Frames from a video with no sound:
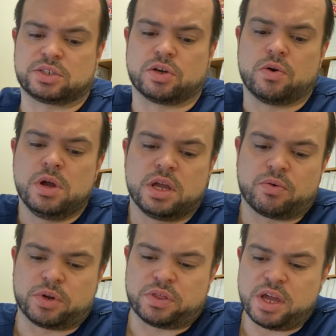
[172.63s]
So
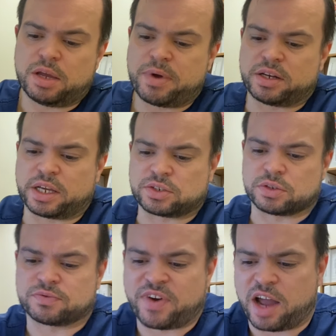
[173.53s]
when you think about
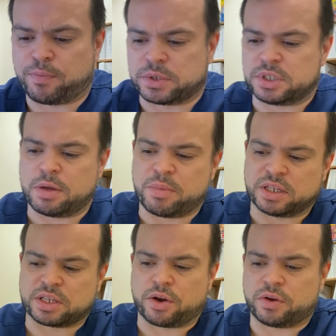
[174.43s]
dextrose, 5%
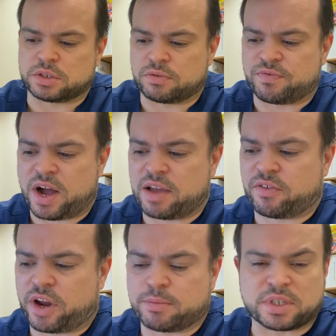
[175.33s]
means they're using 5
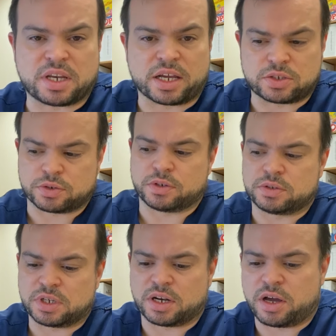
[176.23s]
grams of
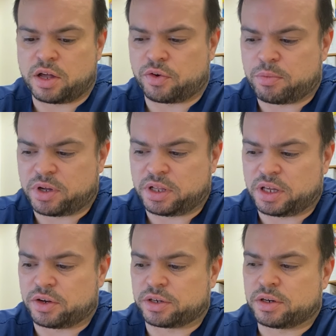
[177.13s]
dextrose in 100
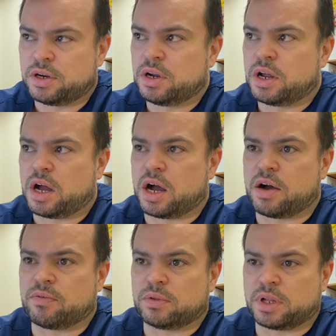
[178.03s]
milliliter
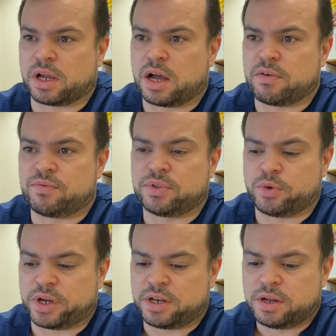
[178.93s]
of
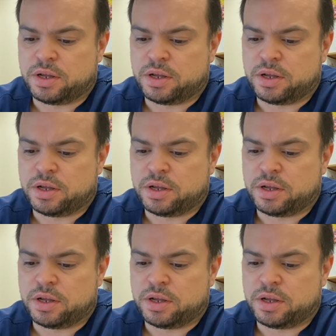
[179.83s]
fluid.